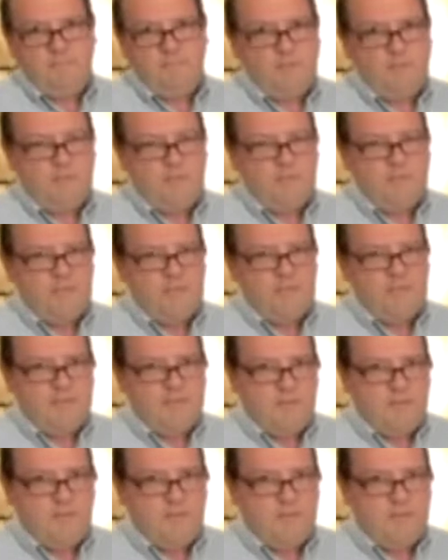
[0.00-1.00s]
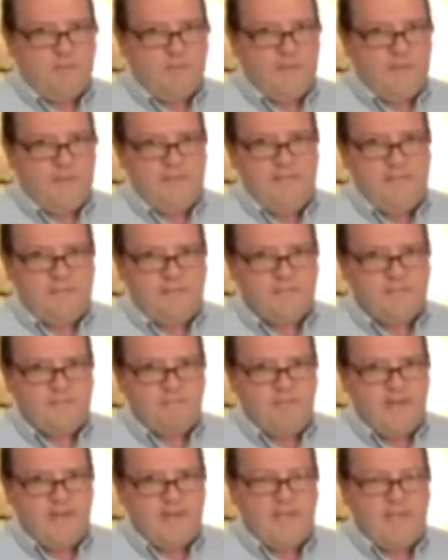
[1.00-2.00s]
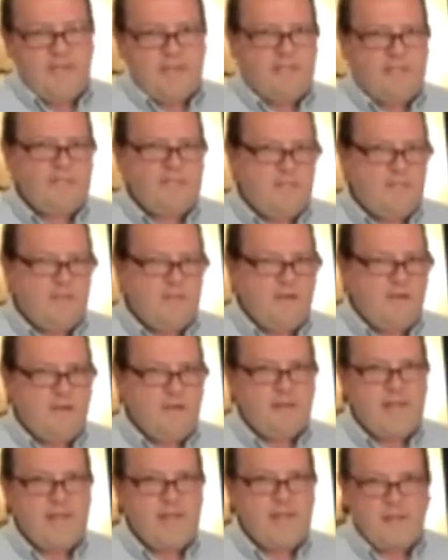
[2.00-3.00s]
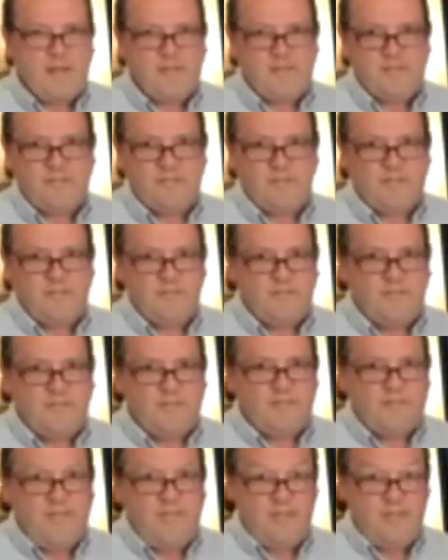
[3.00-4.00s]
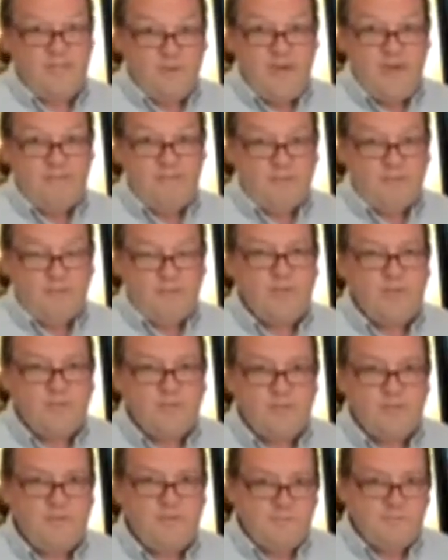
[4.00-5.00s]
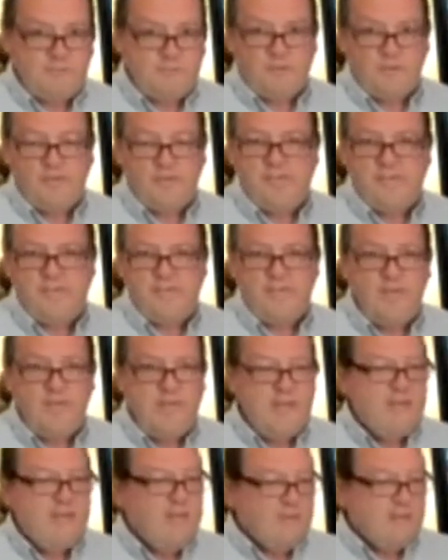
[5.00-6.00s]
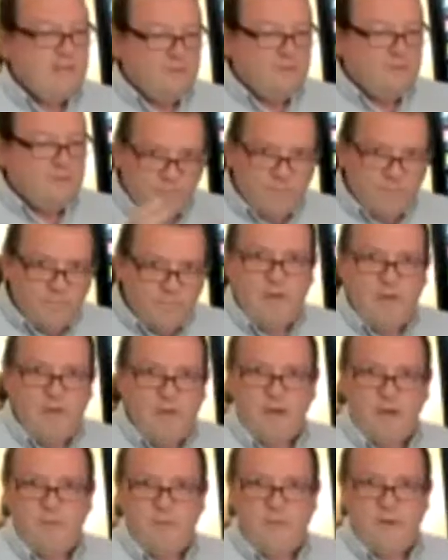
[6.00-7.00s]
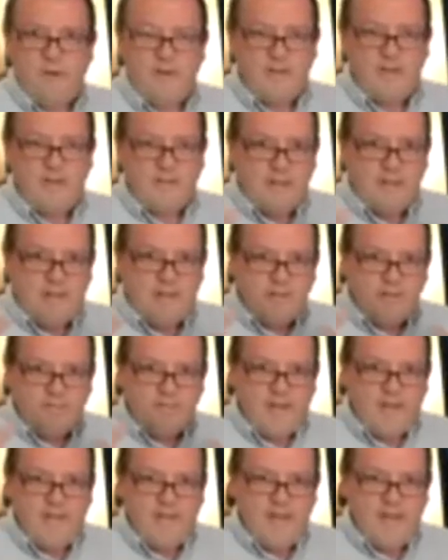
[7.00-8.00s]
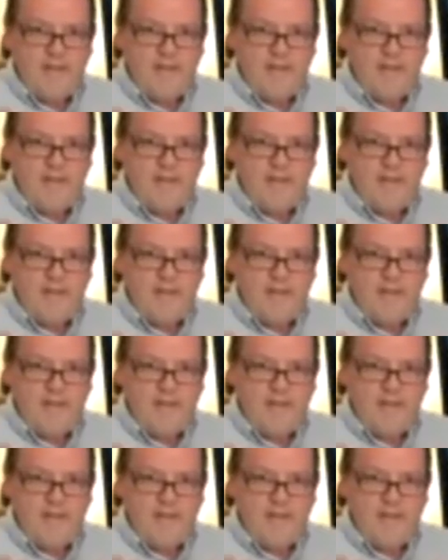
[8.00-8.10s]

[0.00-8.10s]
to. And I think one of the great things about NEC and our collaboration solutions is that you have a choice. You have a choice to get the right hardware and the right